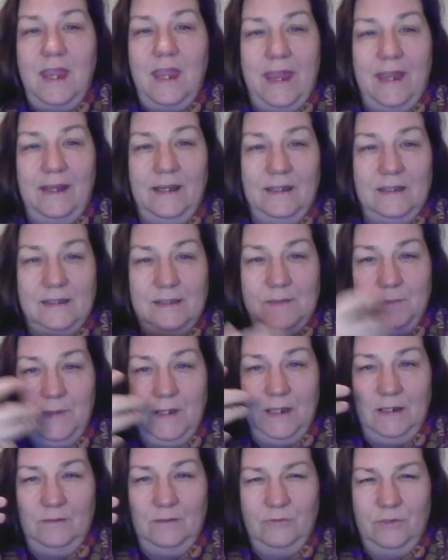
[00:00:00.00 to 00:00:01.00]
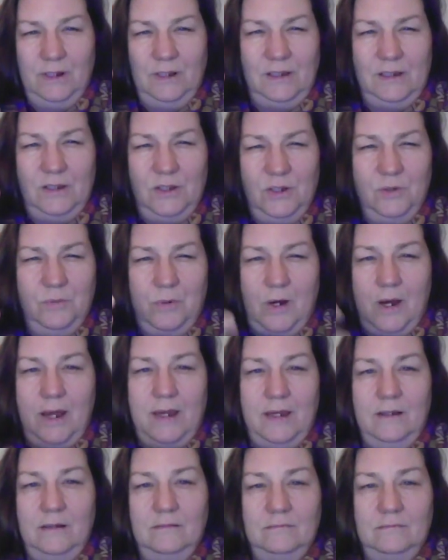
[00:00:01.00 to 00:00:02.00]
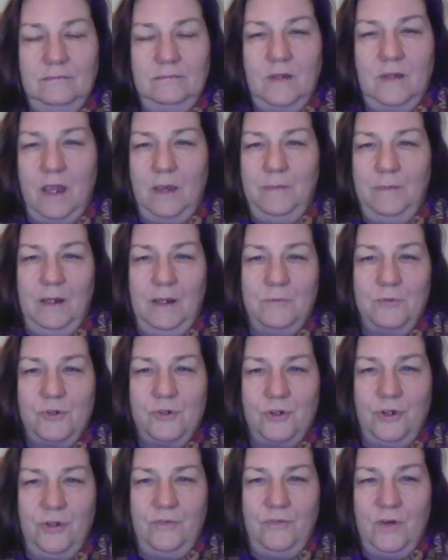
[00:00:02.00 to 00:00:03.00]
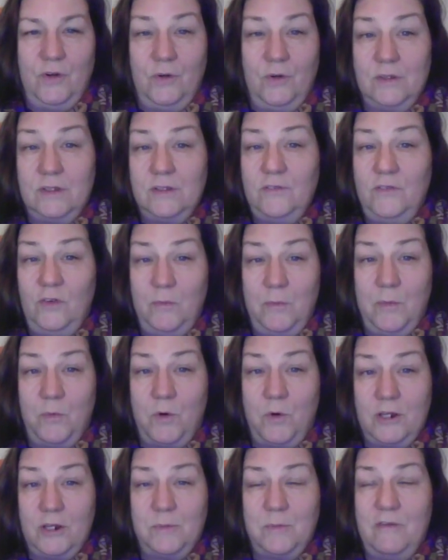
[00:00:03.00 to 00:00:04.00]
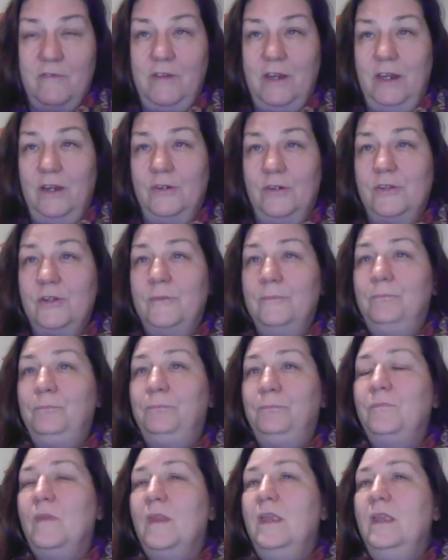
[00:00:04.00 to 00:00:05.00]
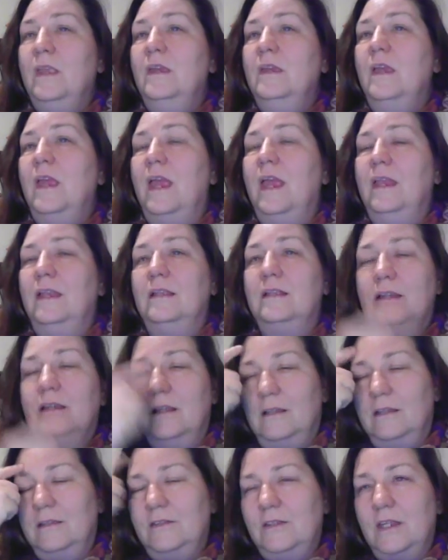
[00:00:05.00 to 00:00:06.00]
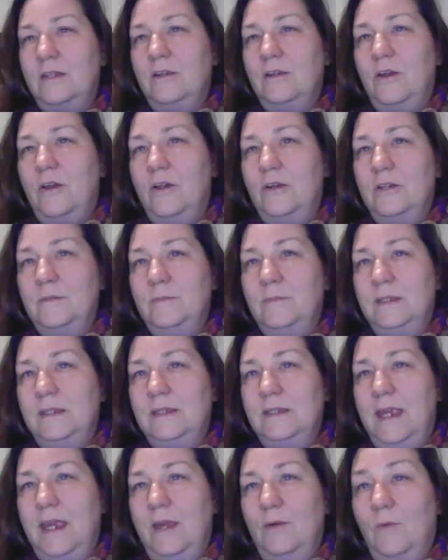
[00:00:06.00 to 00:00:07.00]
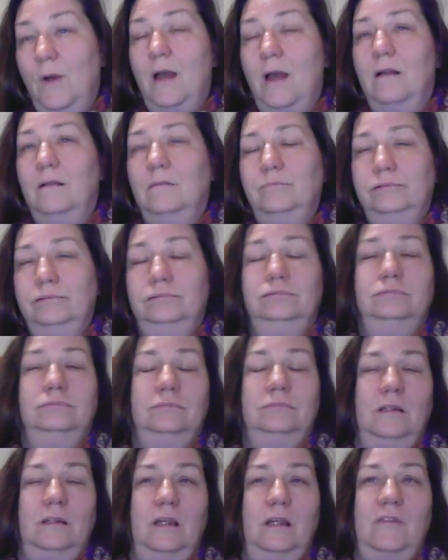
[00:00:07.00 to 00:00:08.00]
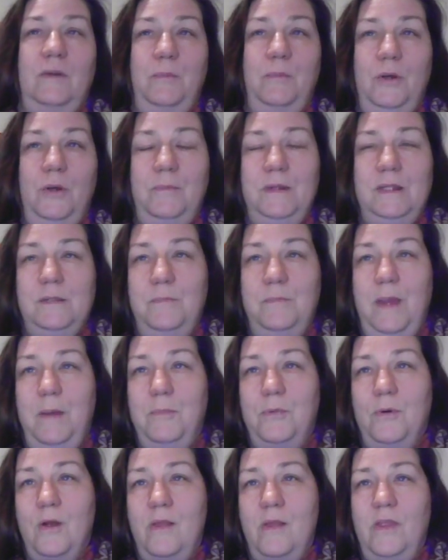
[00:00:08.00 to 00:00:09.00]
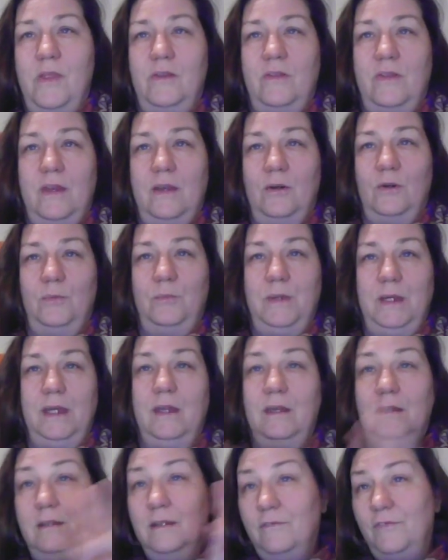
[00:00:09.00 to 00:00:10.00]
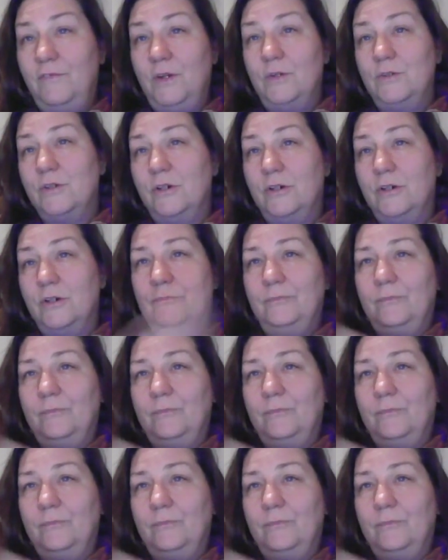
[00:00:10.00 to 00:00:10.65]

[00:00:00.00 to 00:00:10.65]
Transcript: and it's been really too bright. I mean, I'm sure you've noticed if you've been watching my videos. And it all of a sudden occurred to me today, well, if I put a piece of paper on there, then it'll be diffuser.